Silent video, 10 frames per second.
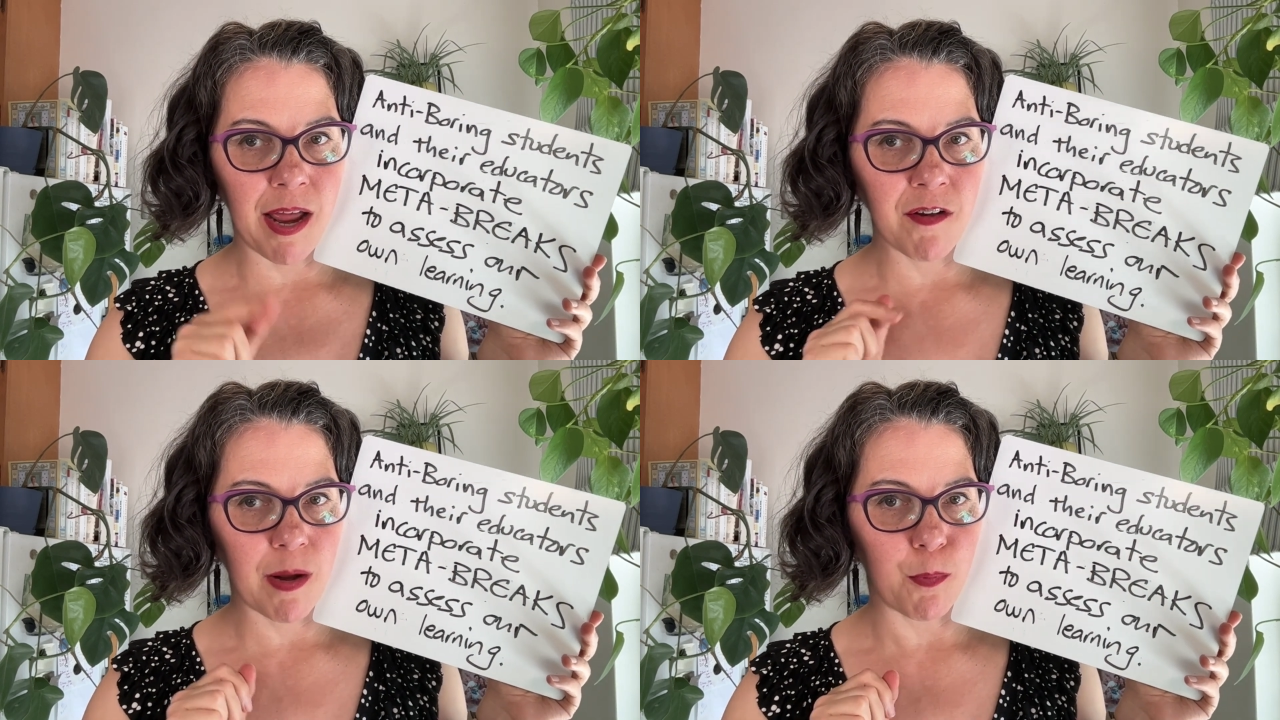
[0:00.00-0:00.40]

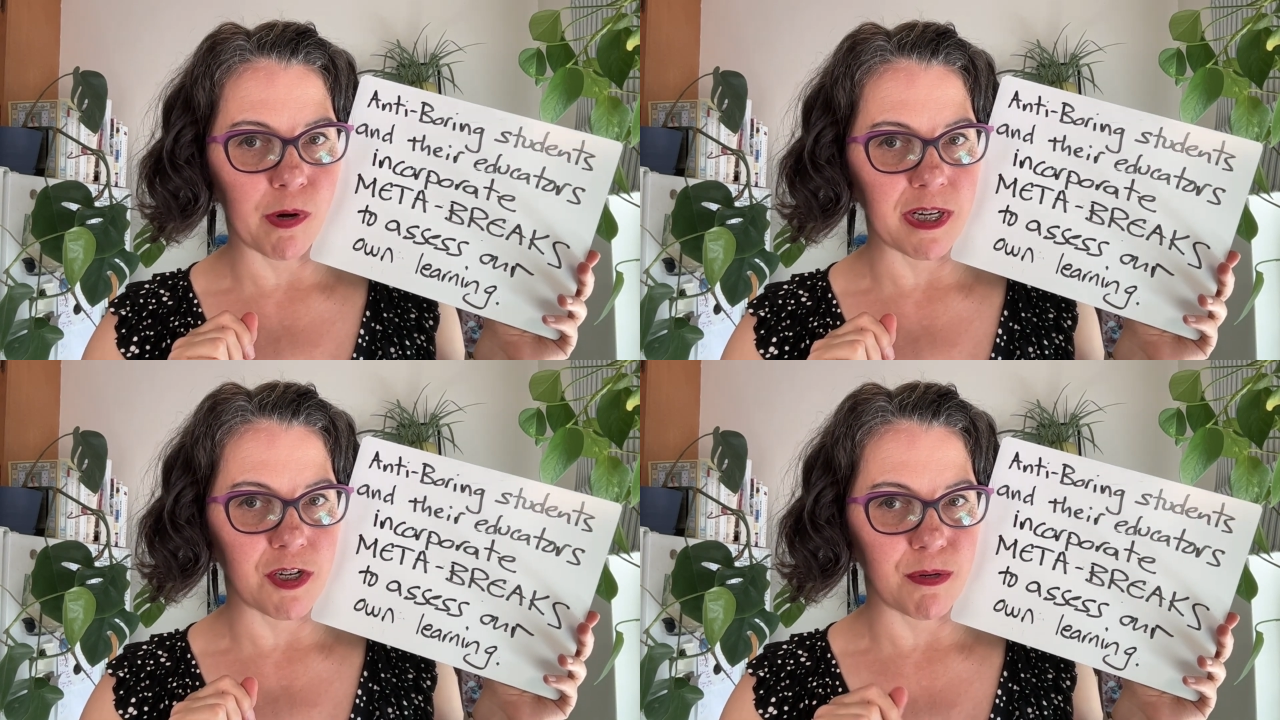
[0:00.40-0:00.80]

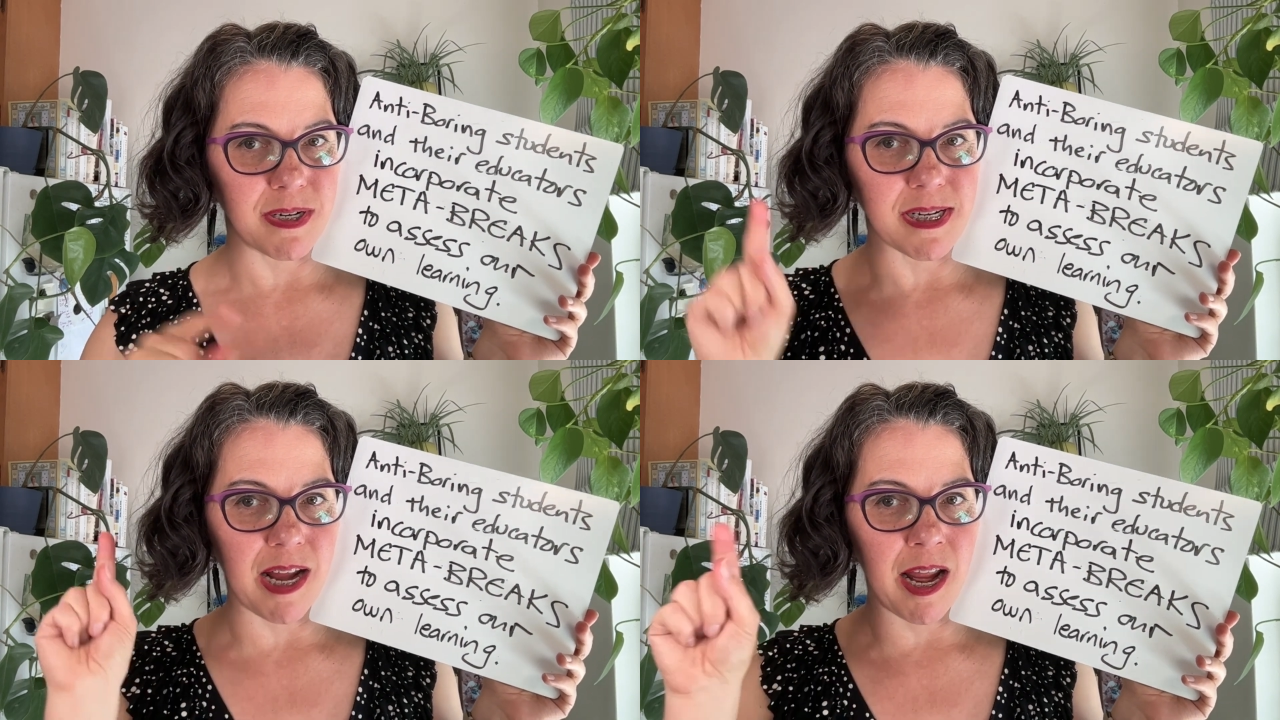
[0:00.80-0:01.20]
Anti-boring
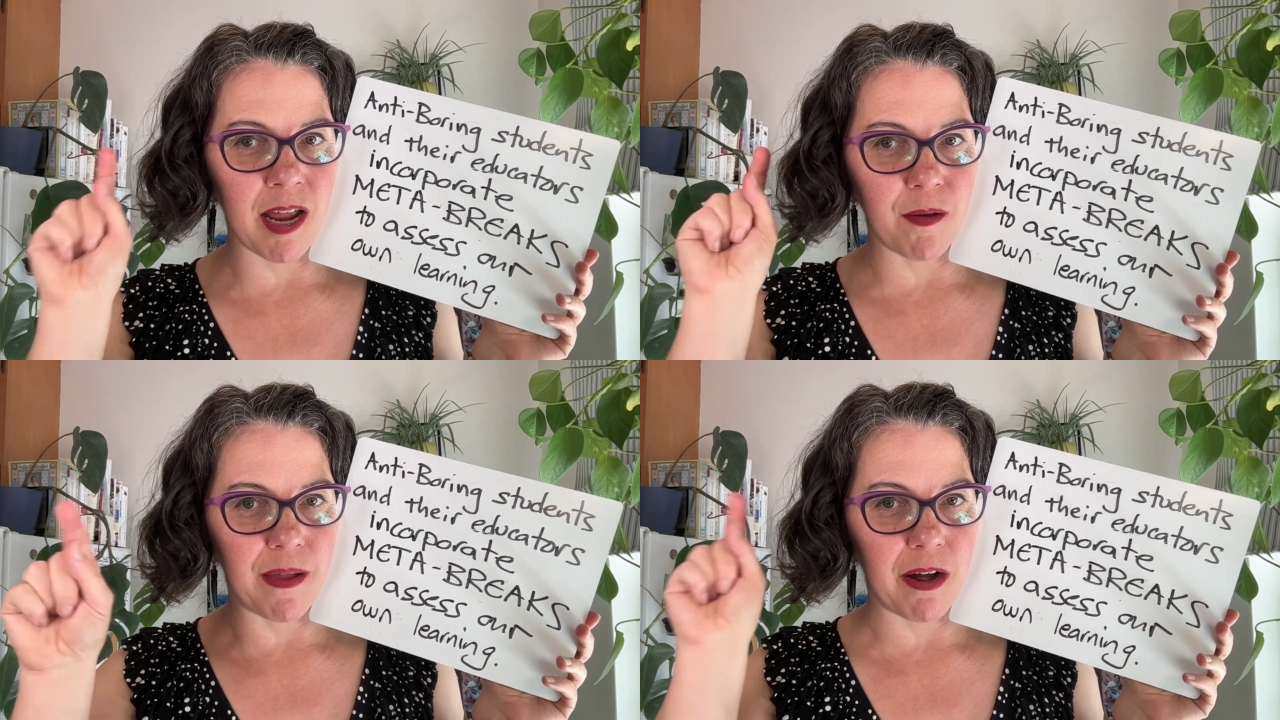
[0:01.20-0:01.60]
students
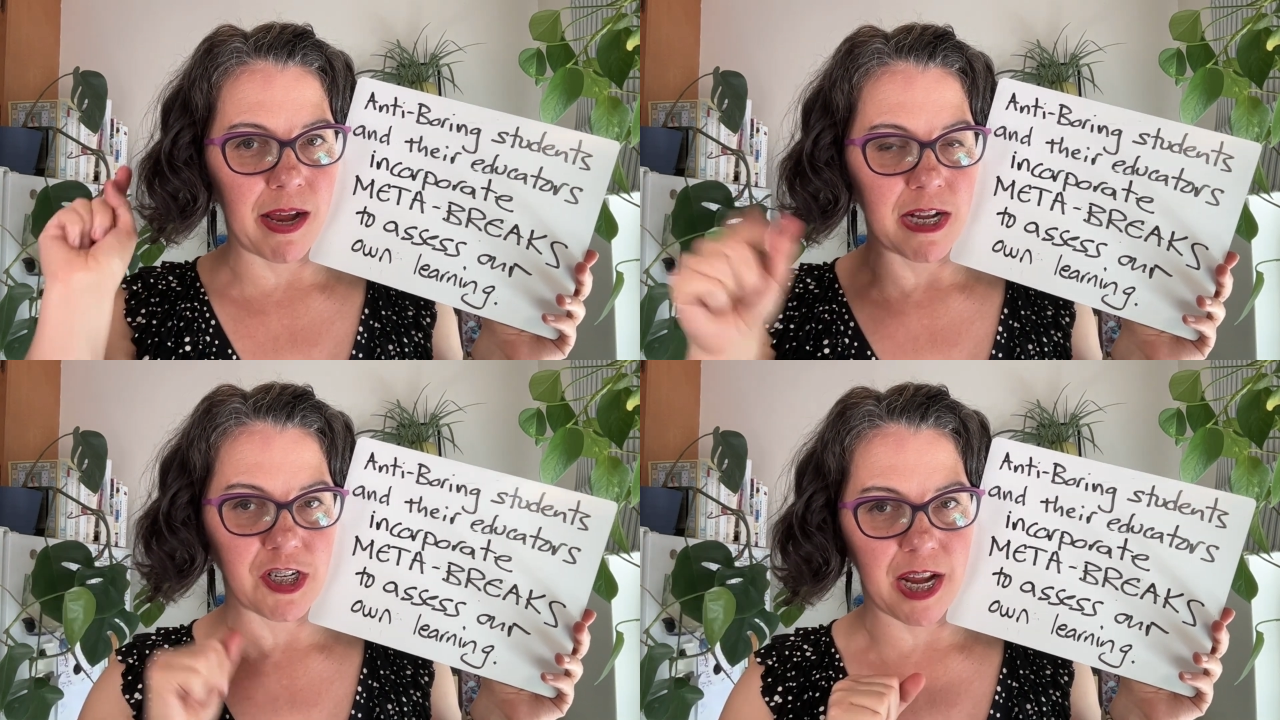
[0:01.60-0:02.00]
and
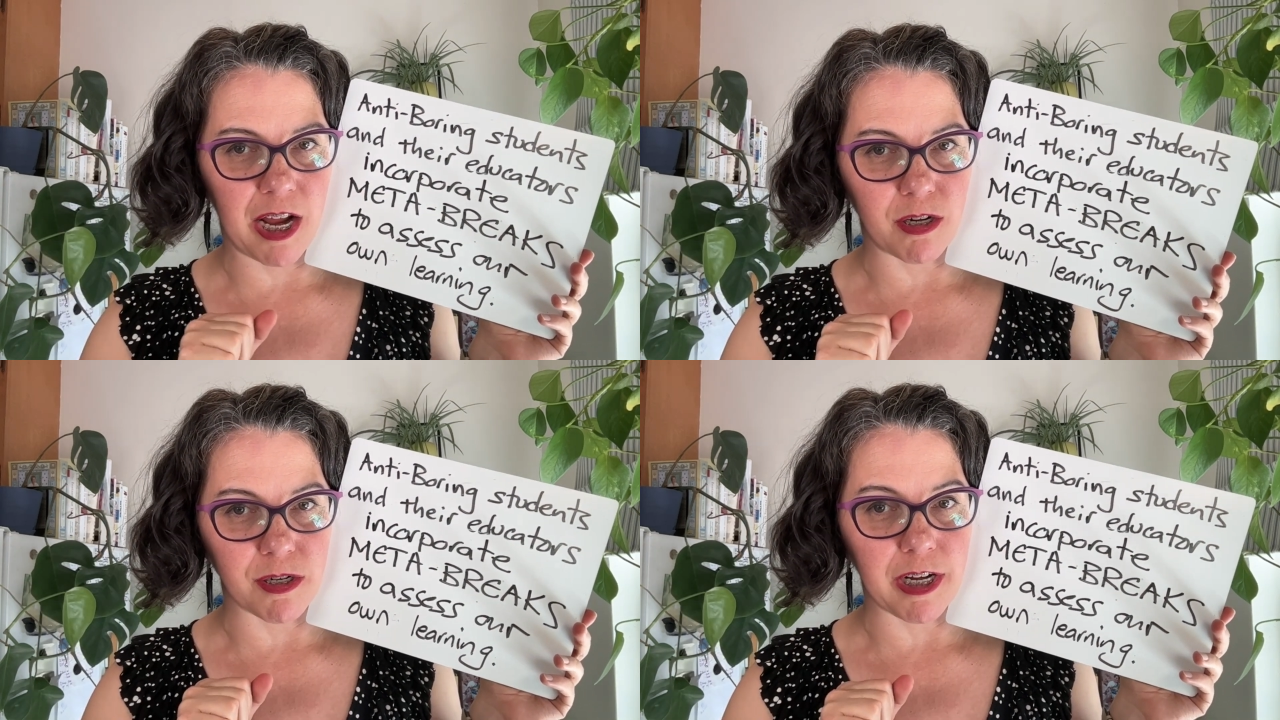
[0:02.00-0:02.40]
their
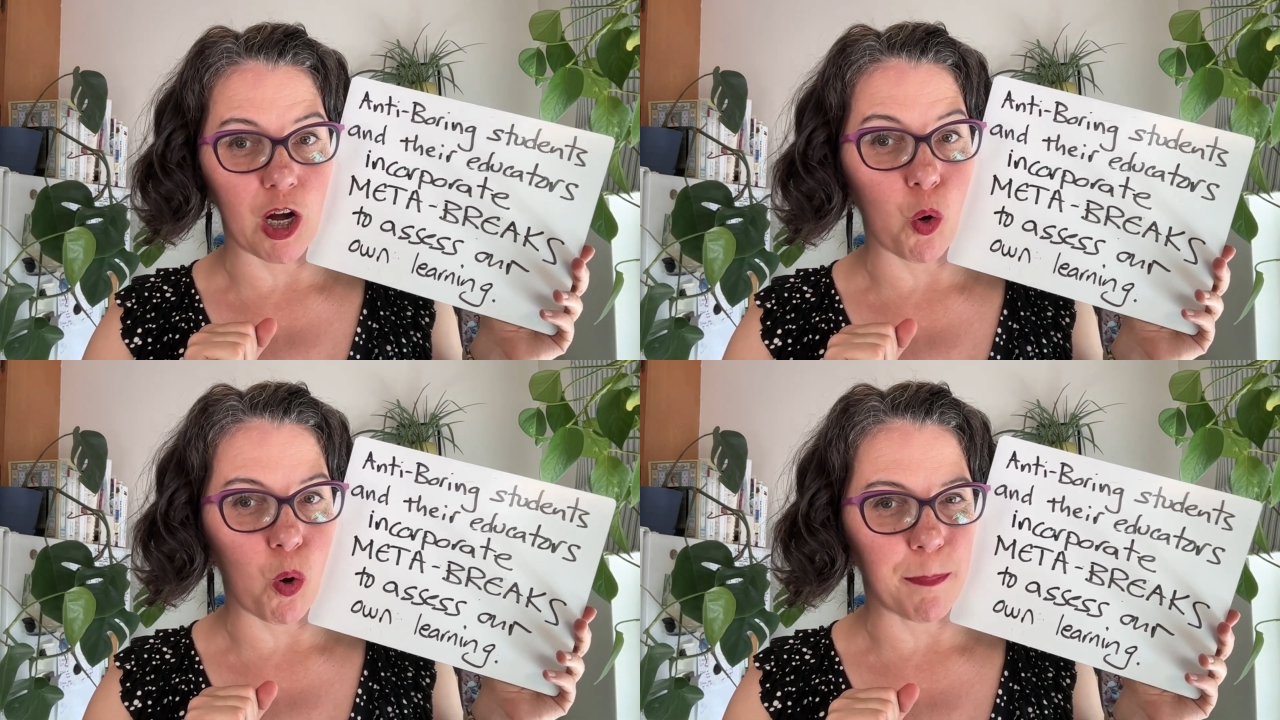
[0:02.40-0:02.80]
educators
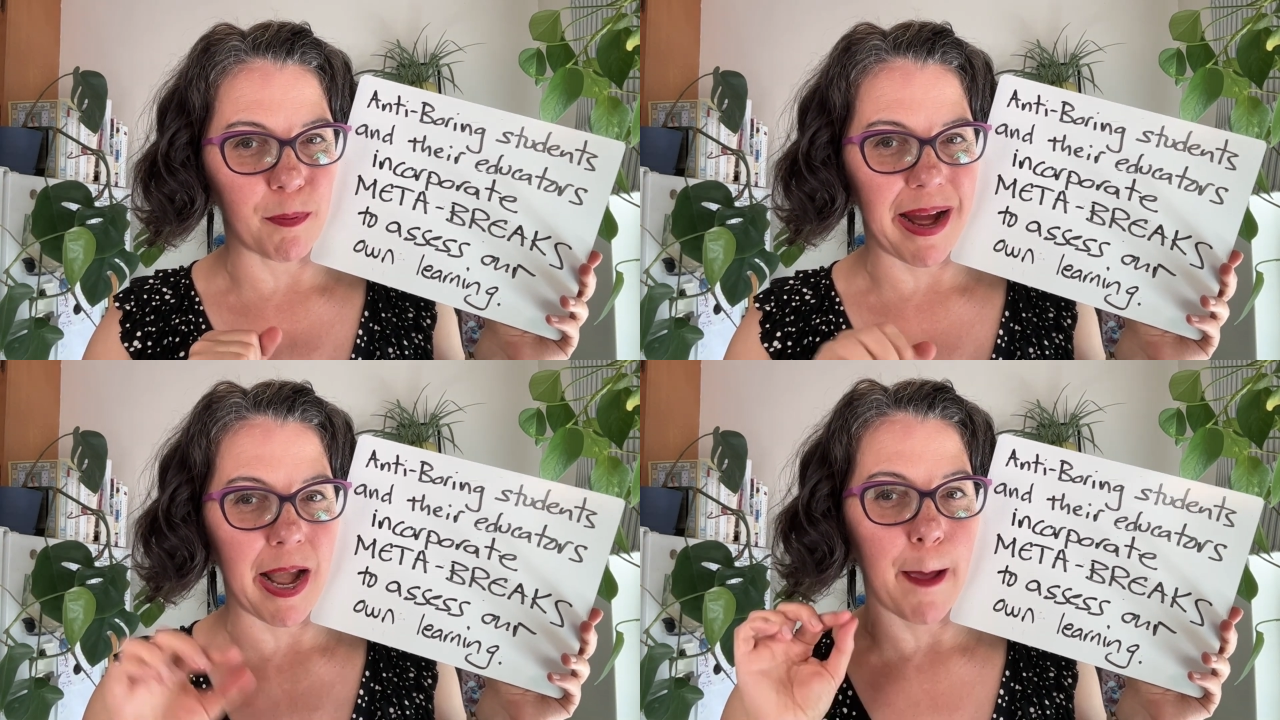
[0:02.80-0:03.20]

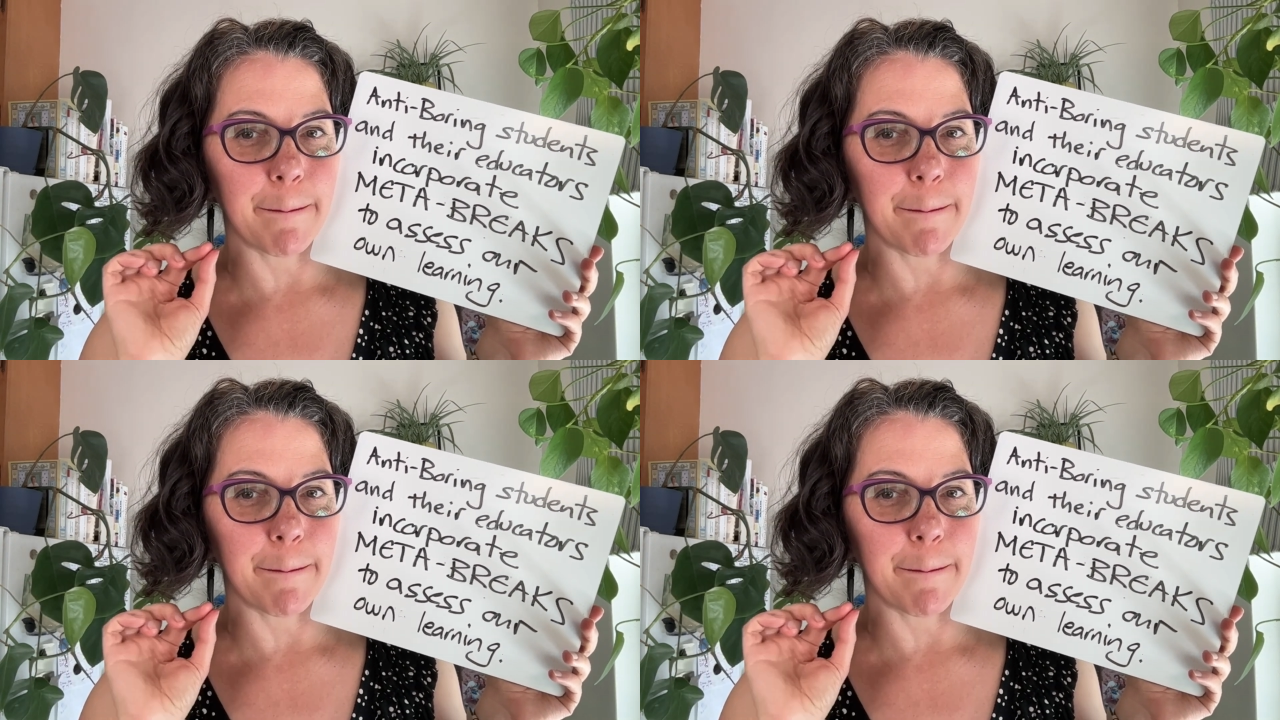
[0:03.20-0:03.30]
incorporate